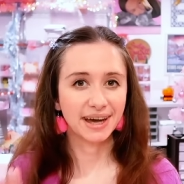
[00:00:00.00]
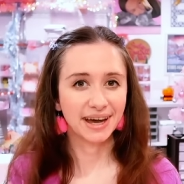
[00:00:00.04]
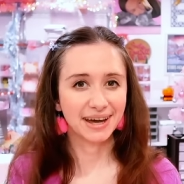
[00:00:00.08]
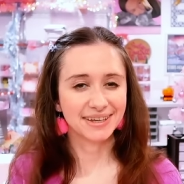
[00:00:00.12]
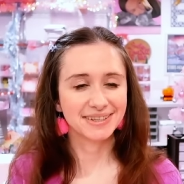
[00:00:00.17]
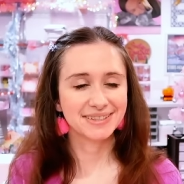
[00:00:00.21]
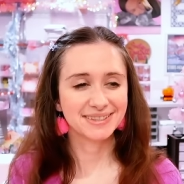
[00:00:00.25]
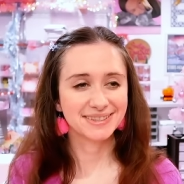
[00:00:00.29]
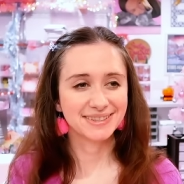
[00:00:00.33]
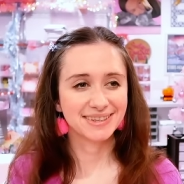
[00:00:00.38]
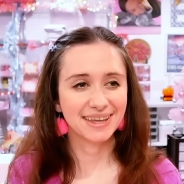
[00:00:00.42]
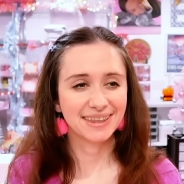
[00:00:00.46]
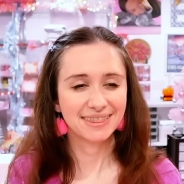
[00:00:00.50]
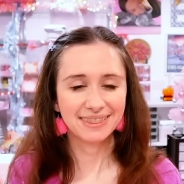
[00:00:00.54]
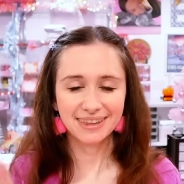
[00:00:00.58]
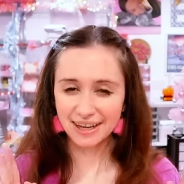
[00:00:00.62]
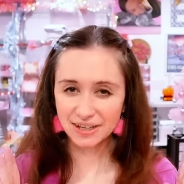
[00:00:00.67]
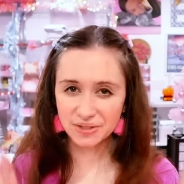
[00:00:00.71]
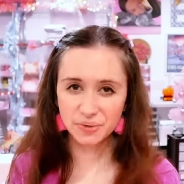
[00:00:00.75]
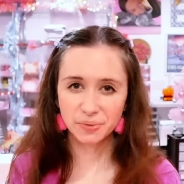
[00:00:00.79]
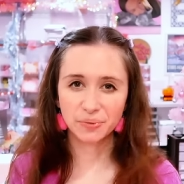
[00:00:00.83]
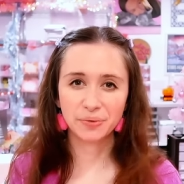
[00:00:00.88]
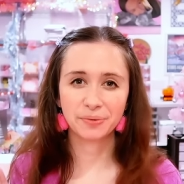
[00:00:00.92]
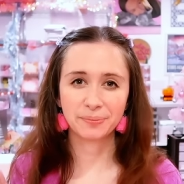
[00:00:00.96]
us and
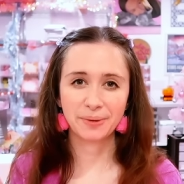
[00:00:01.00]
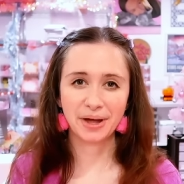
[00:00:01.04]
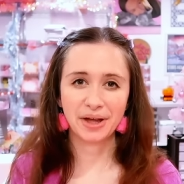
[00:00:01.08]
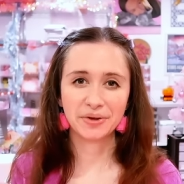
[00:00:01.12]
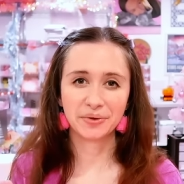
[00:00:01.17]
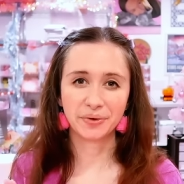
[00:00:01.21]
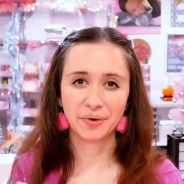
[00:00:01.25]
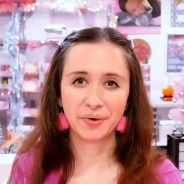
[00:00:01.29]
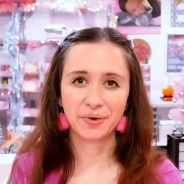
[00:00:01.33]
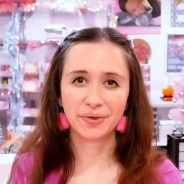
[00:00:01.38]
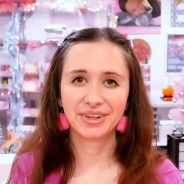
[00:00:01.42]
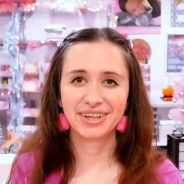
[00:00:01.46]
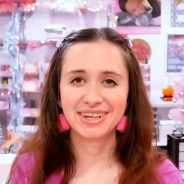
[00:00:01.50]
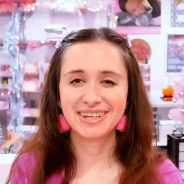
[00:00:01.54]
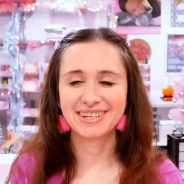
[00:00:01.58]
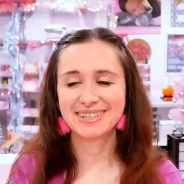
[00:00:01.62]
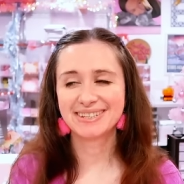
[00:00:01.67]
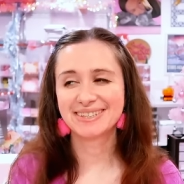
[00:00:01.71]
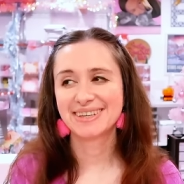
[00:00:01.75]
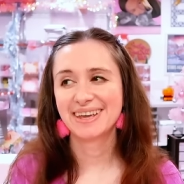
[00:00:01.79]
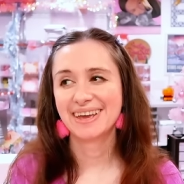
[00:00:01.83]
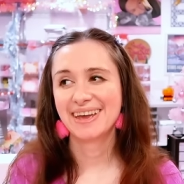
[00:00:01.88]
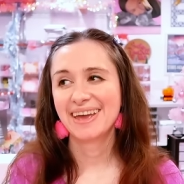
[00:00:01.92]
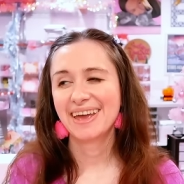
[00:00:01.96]
that's what my goal
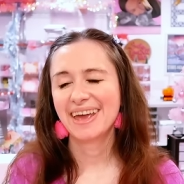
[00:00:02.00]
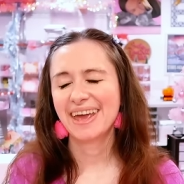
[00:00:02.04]
is